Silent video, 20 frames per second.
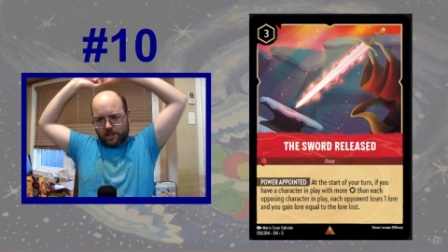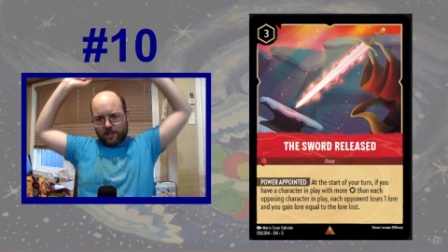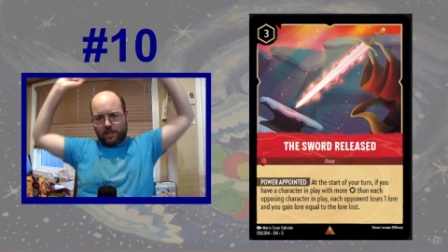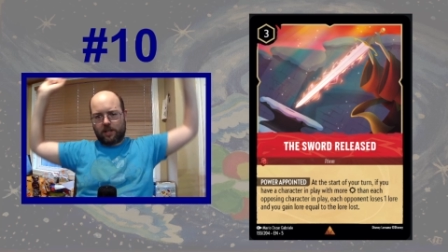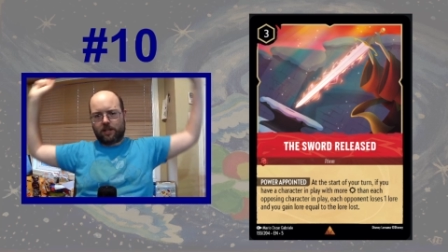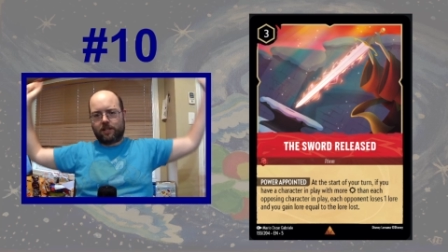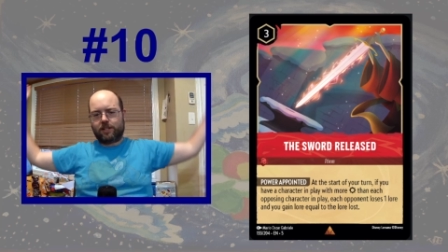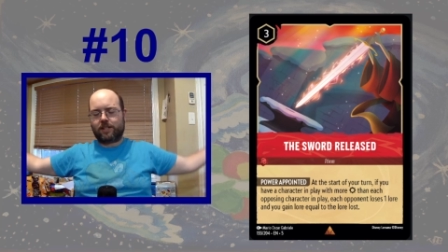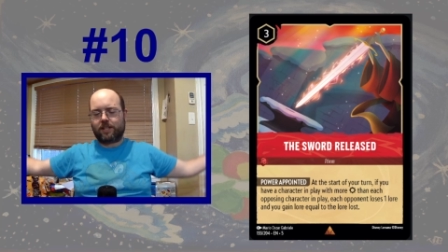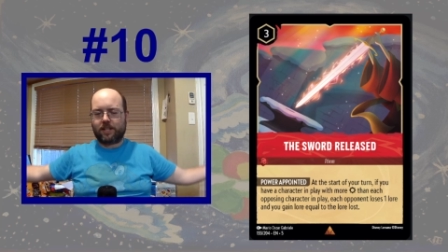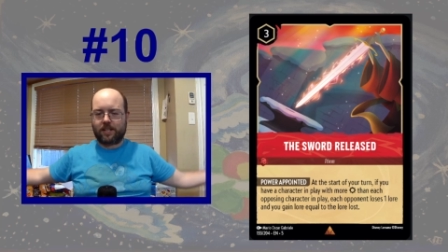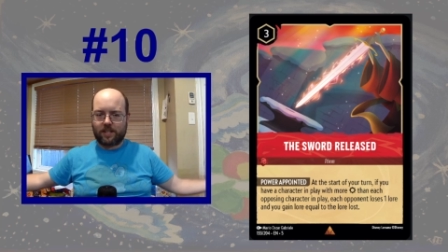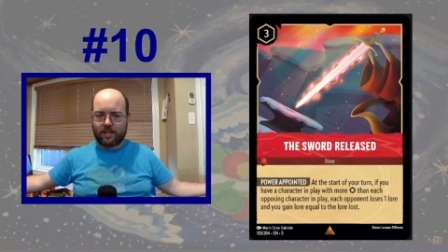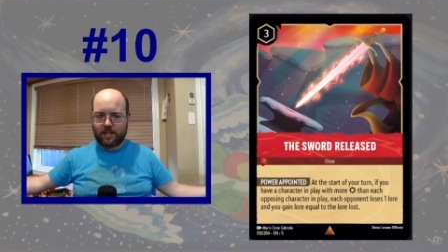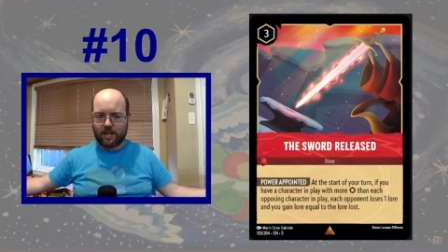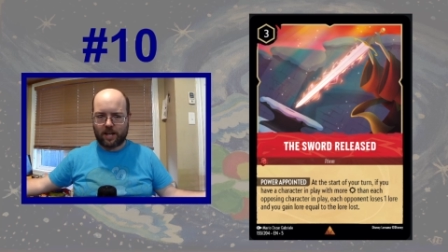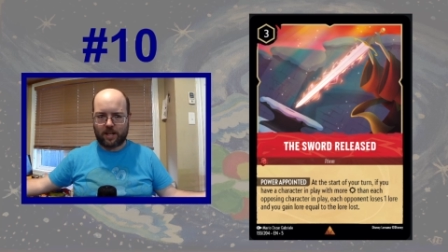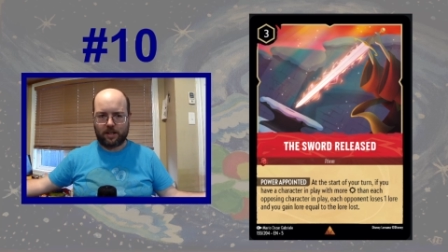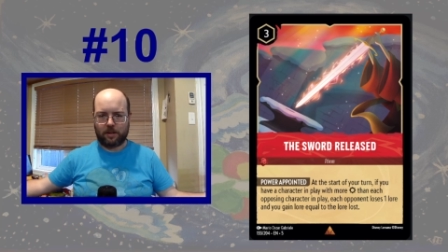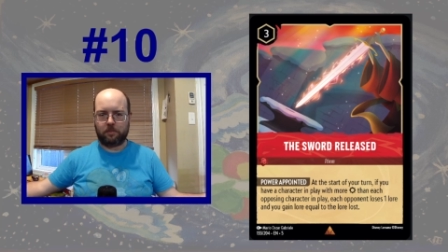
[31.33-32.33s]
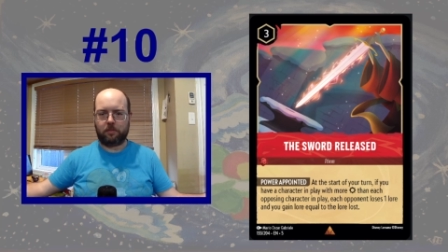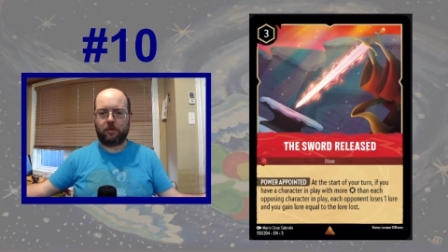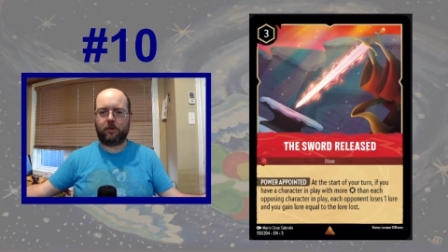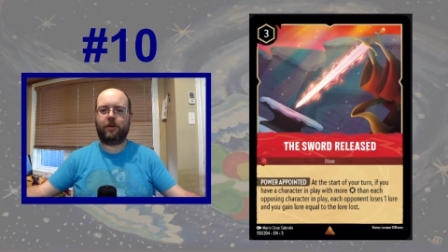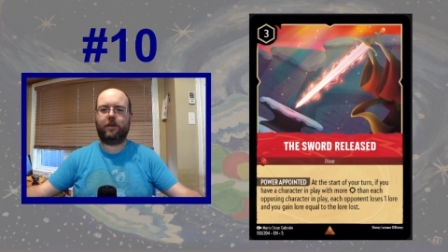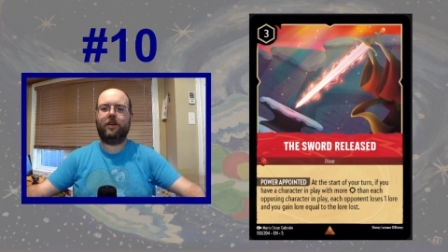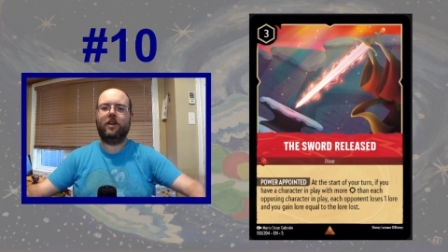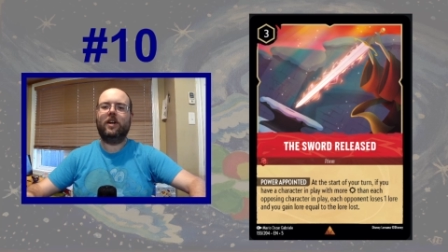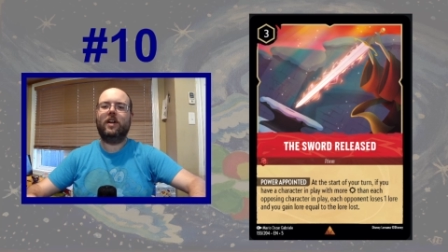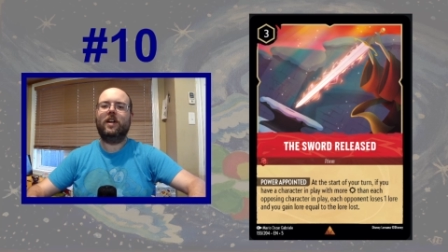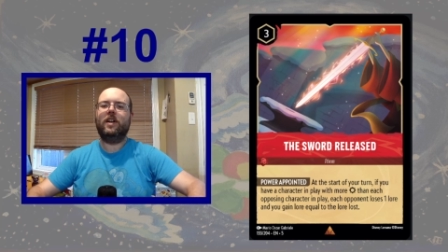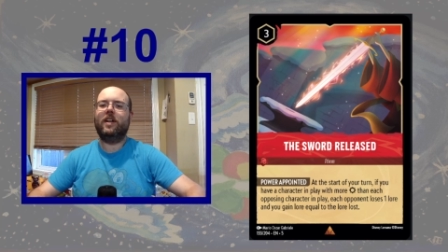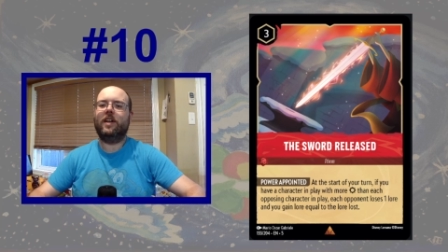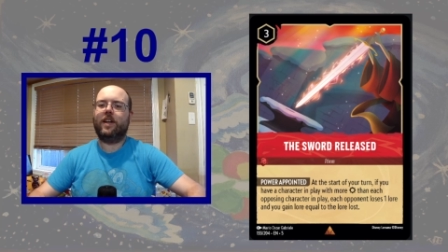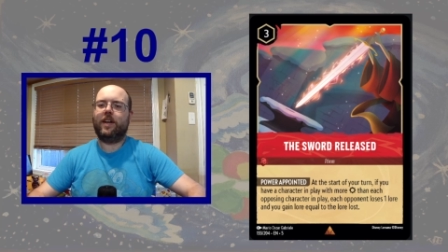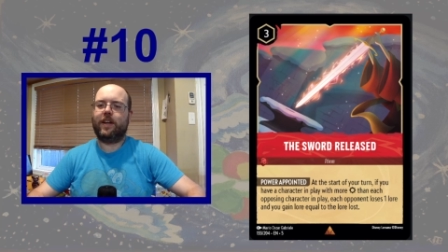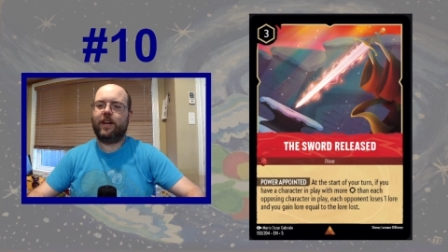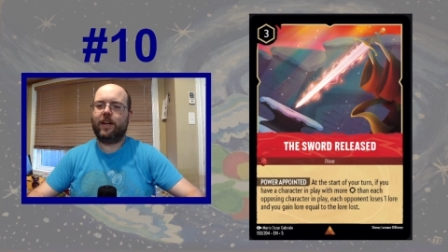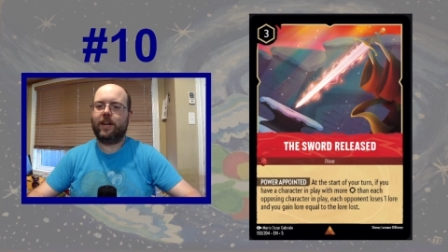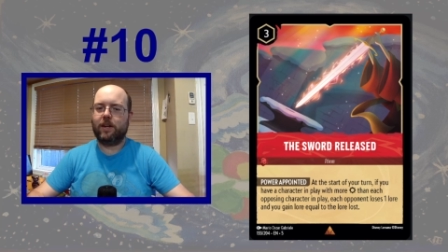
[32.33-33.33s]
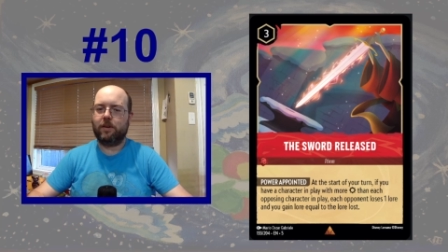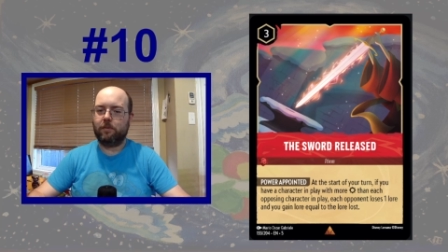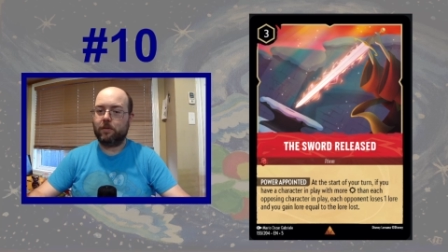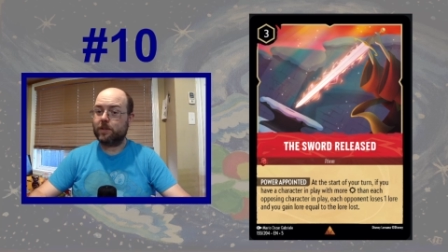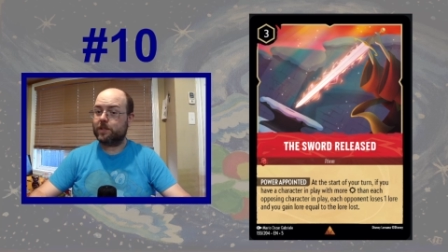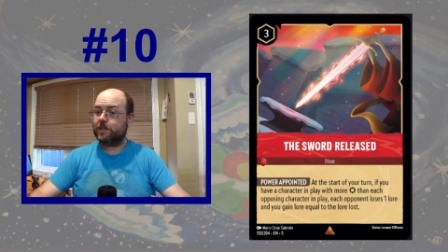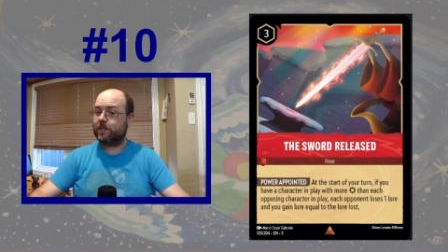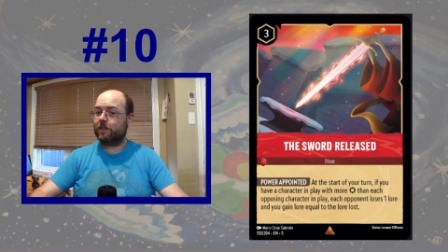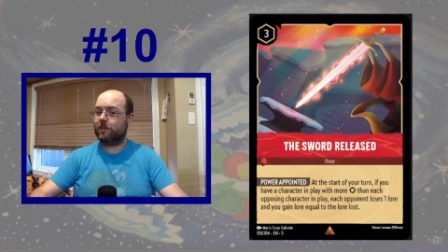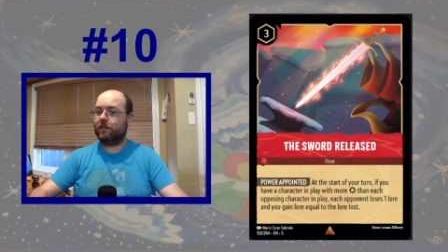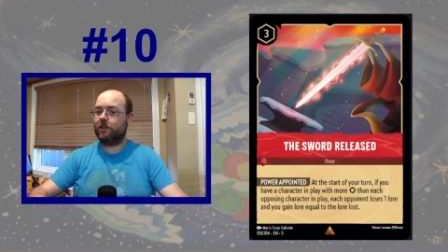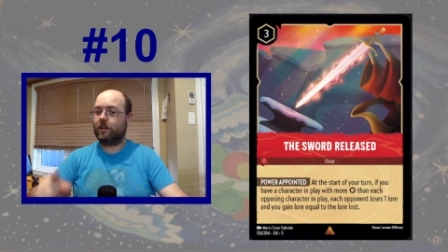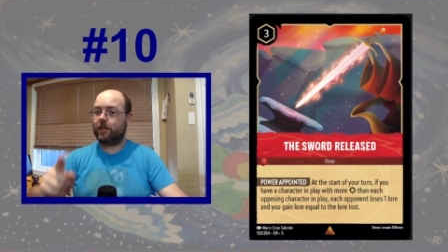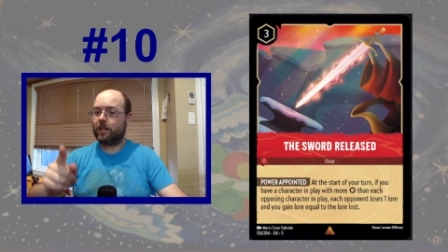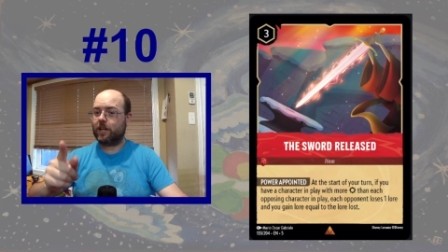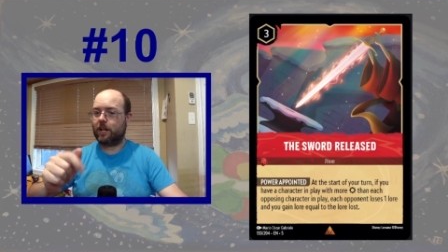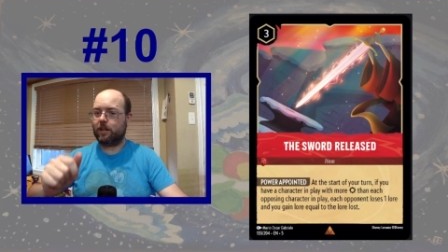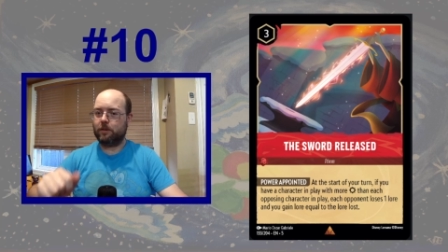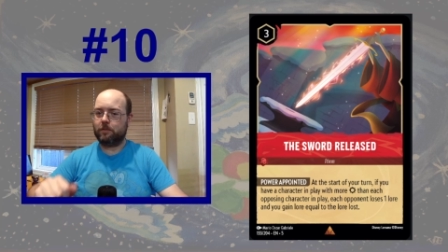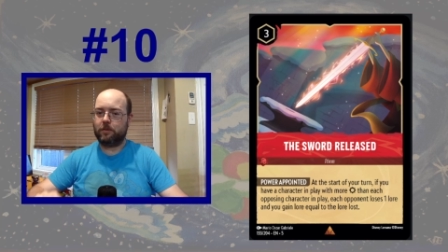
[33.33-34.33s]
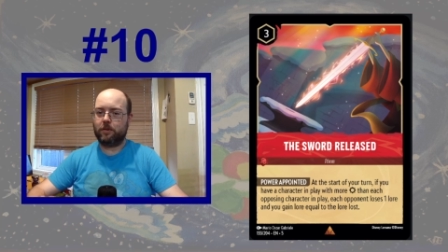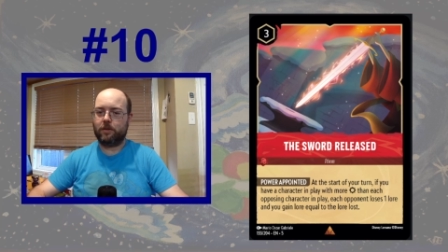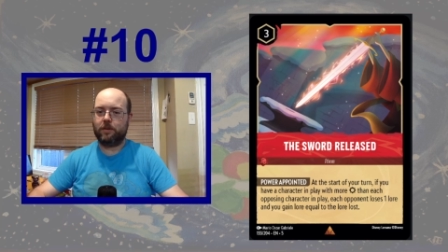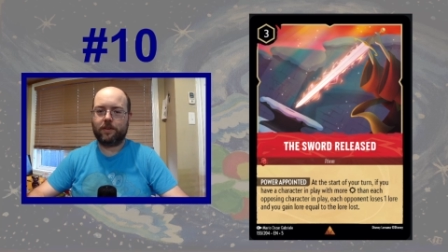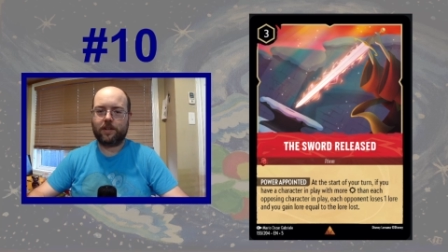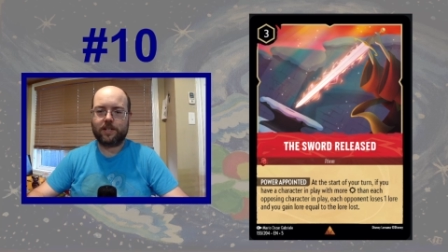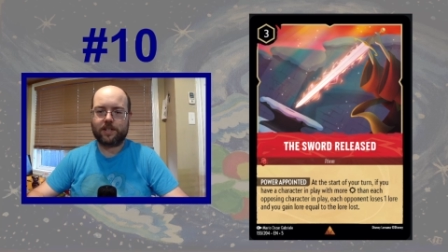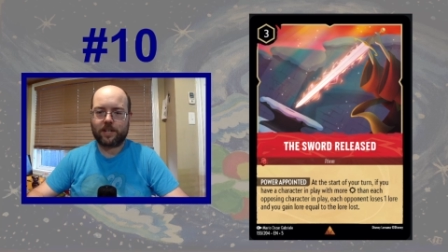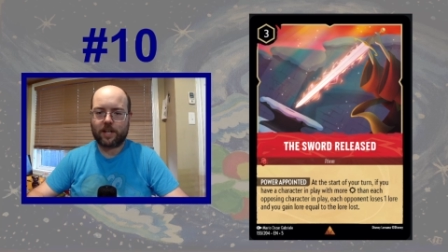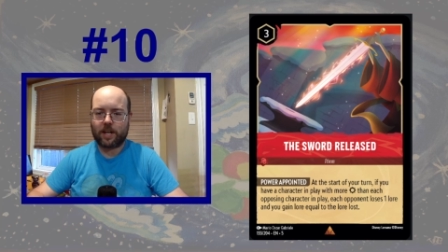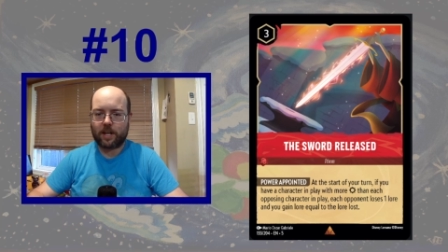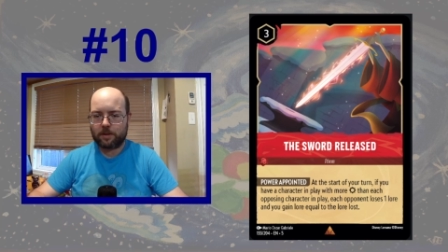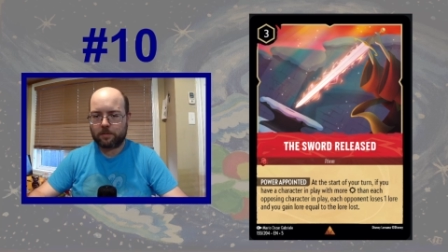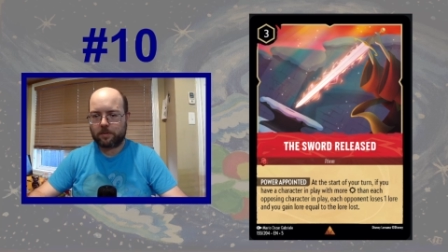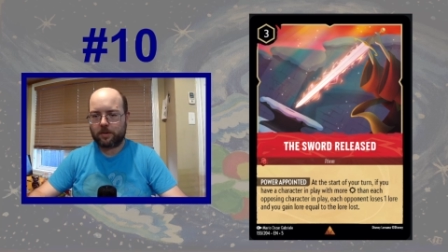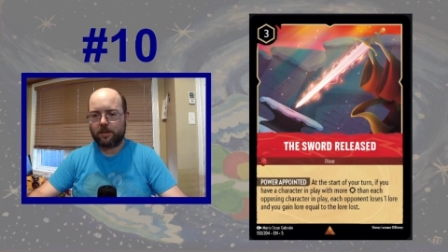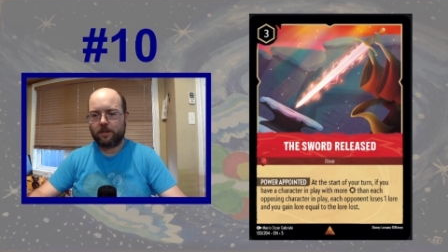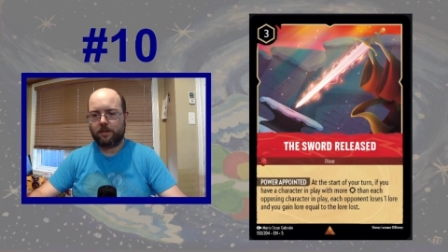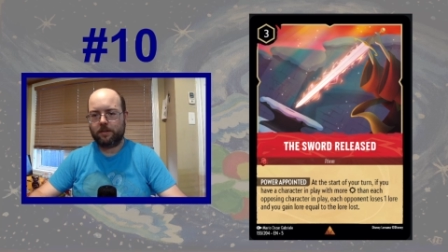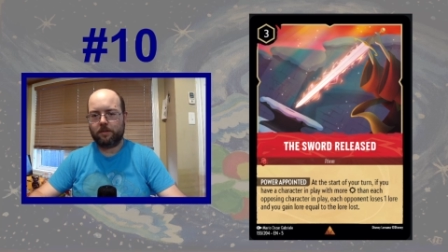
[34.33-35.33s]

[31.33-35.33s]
Excalibur. And what's it, the caliber of Excalibur?